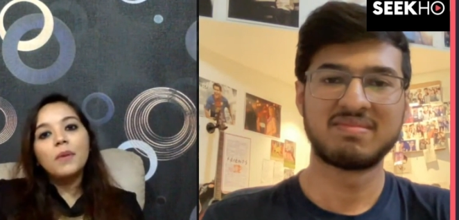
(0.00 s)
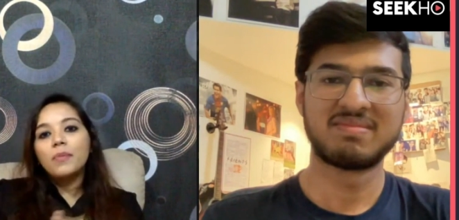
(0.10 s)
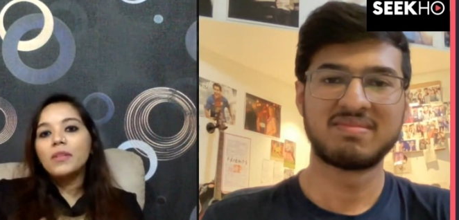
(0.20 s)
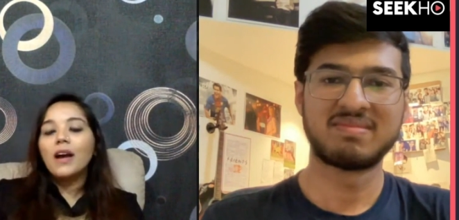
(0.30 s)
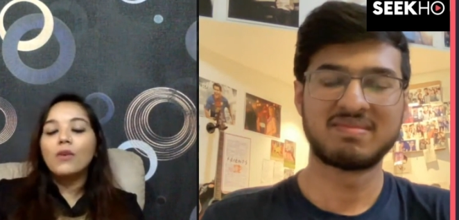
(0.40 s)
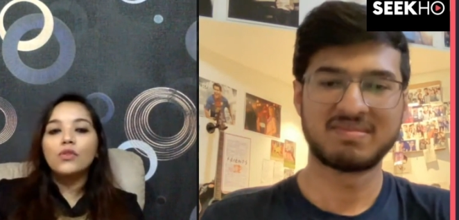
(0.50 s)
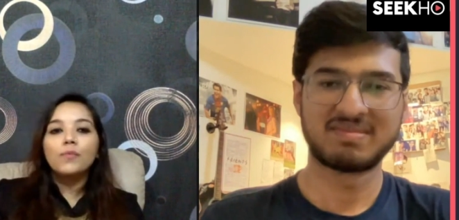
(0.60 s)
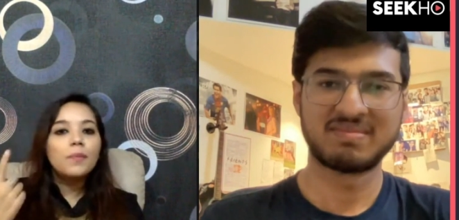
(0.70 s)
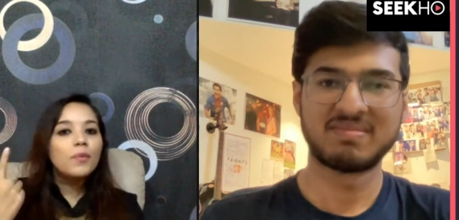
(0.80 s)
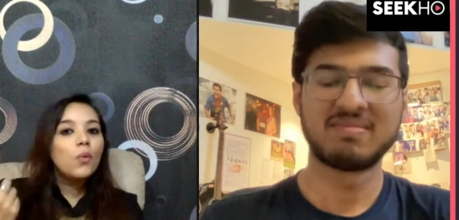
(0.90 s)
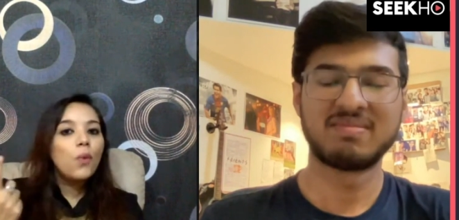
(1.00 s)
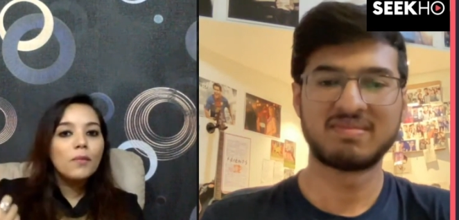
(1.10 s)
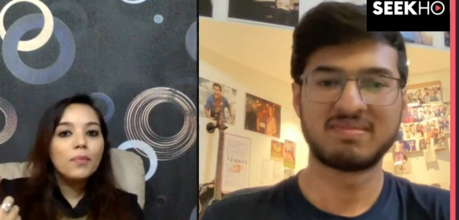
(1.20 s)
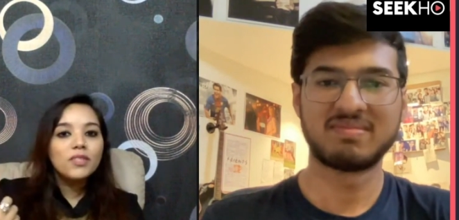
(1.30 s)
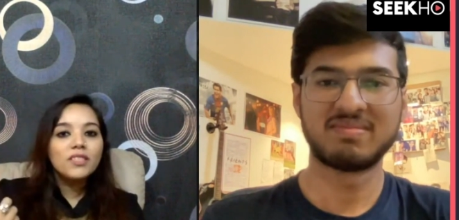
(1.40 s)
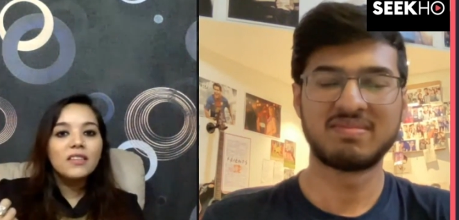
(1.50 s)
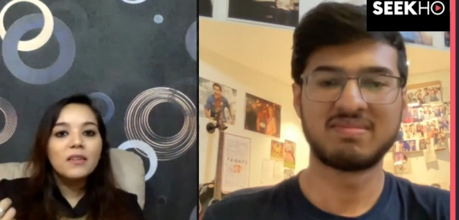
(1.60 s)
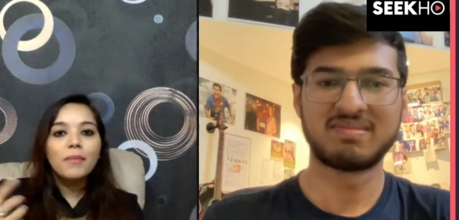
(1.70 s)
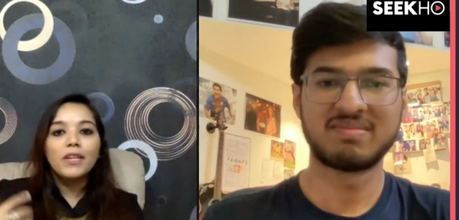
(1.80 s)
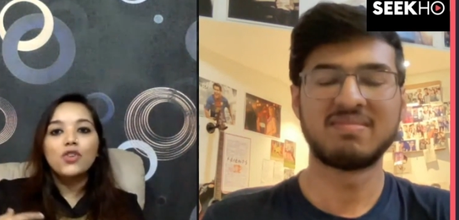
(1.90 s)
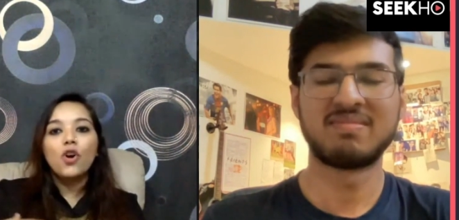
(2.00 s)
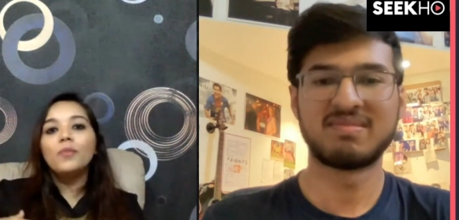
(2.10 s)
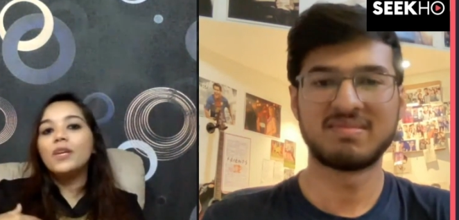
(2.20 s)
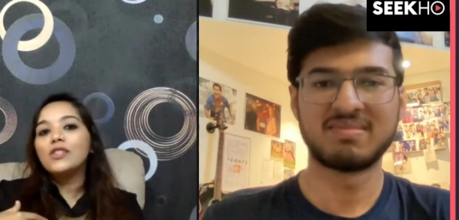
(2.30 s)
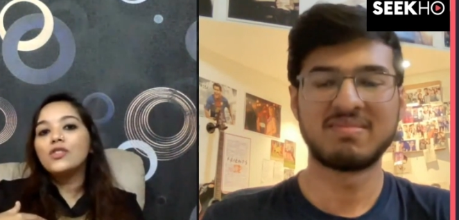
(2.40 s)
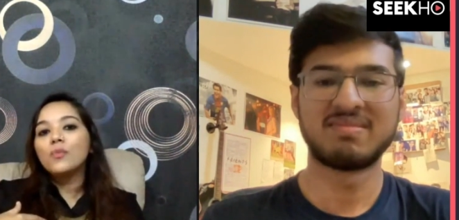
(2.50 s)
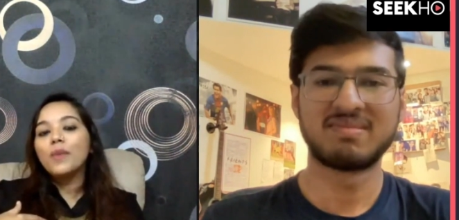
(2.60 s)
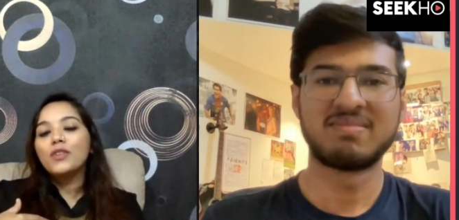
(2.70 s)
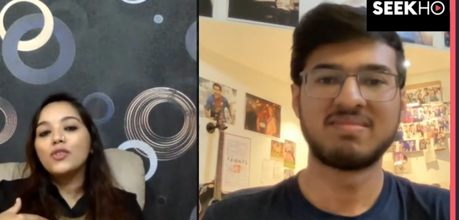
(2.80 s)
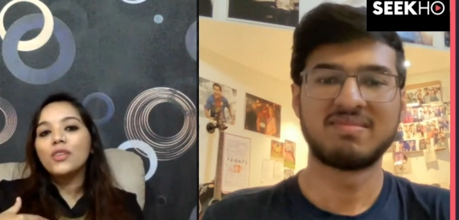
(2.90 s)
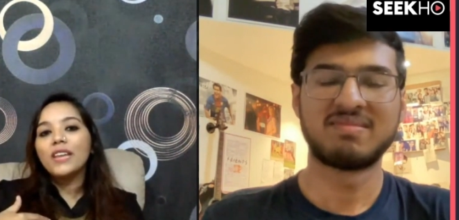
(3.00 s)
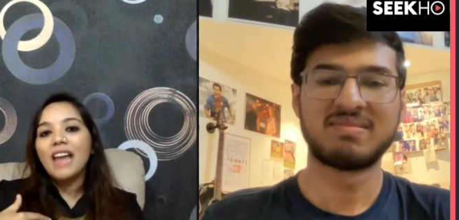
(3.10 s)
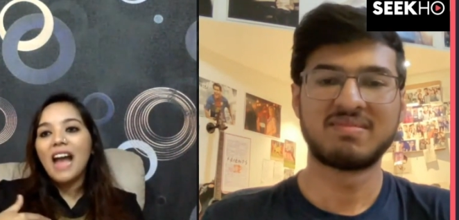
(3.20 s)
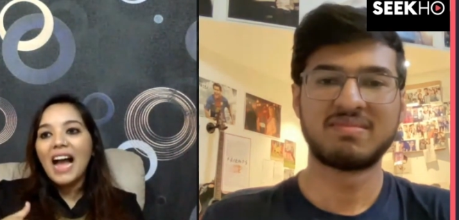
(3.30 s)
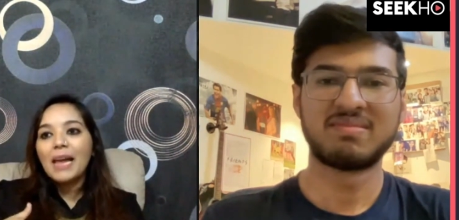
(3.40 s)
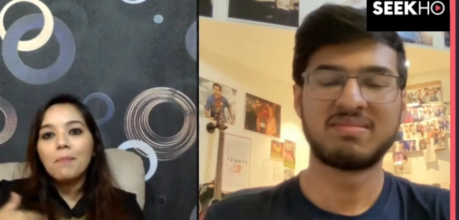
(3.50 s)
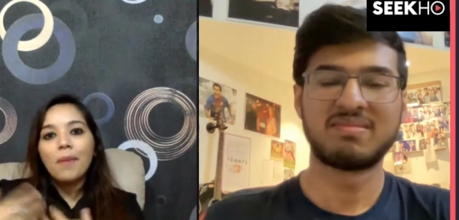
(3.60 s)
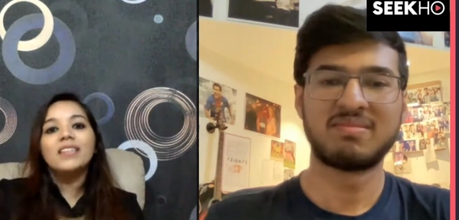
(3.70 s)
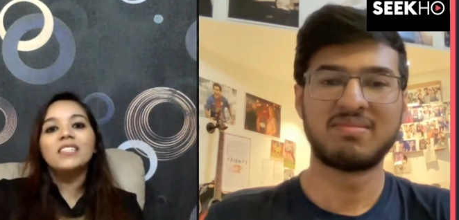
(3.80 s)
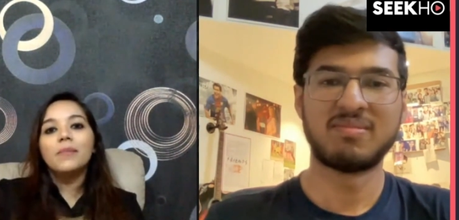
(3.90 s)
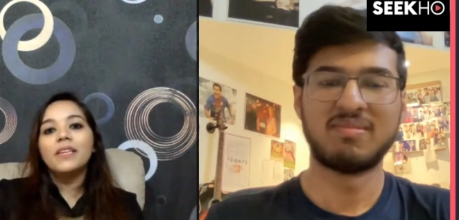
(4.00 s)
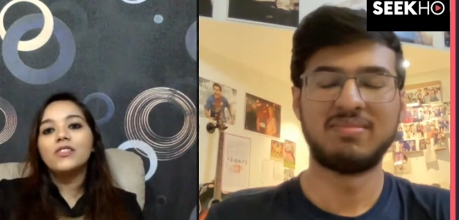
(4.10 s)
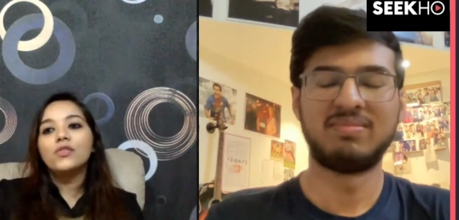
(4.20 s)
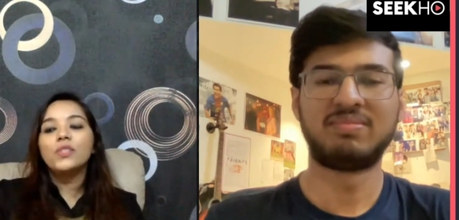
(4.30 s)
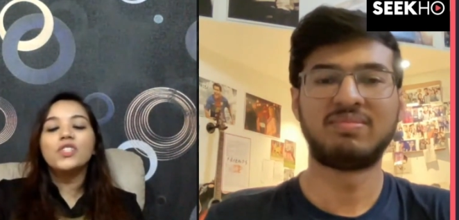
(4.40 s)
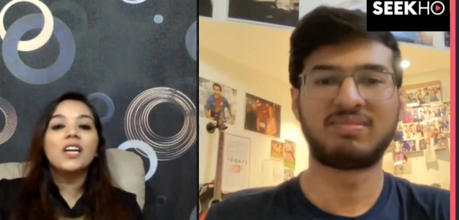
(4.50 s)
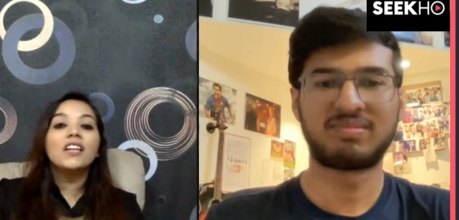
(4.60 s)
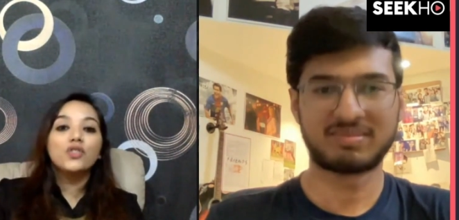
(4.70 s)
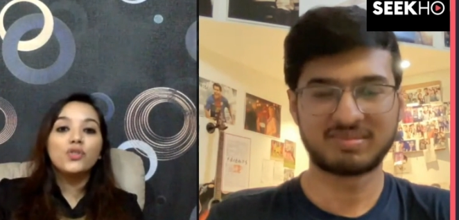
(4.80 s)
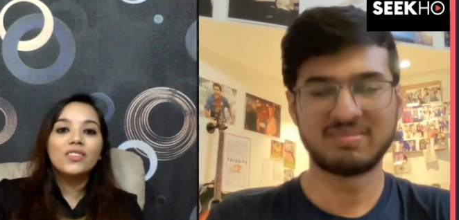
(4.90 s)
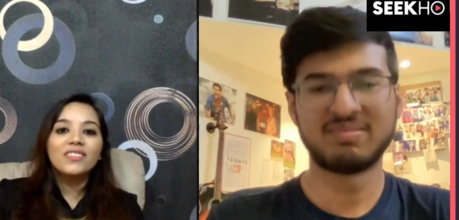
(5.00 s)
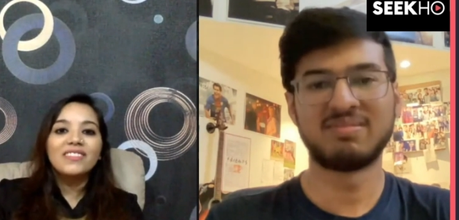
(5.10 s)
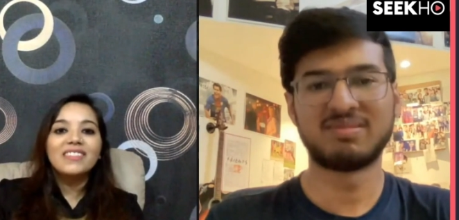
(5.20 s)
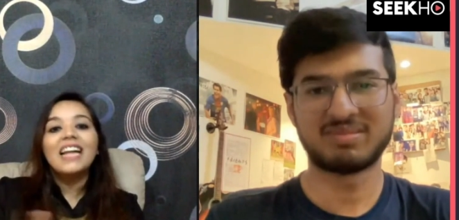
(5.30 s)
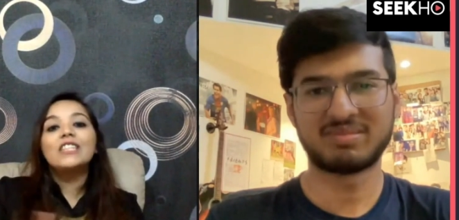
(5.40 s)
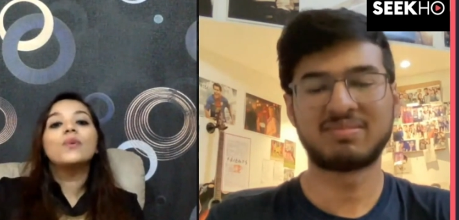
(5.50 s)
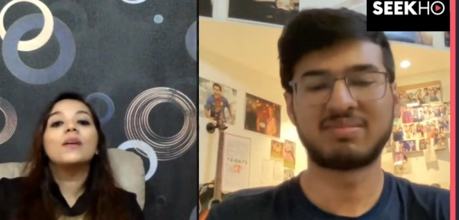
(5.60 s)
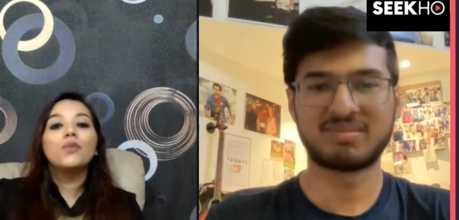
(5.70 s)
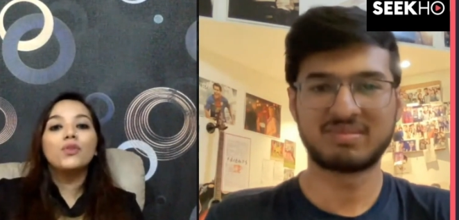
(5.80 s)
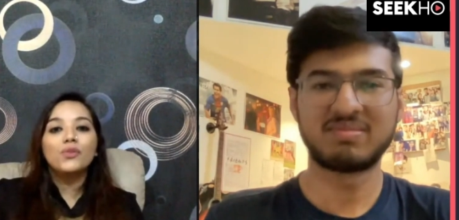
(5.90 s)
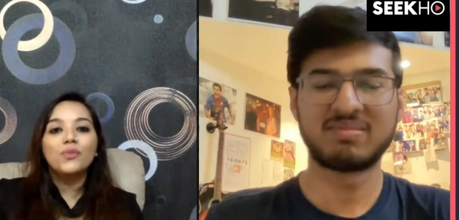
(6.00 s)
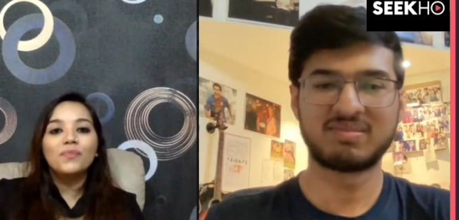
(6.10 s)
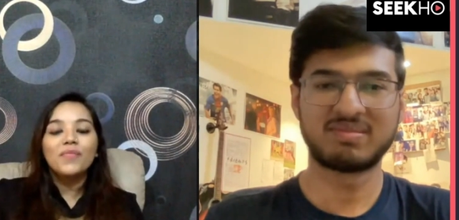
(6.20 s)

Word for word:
Speaker 1: people, 1,000 people, or one person. My job is to make sure that I pass a message which is understood. That's what I'm going to do.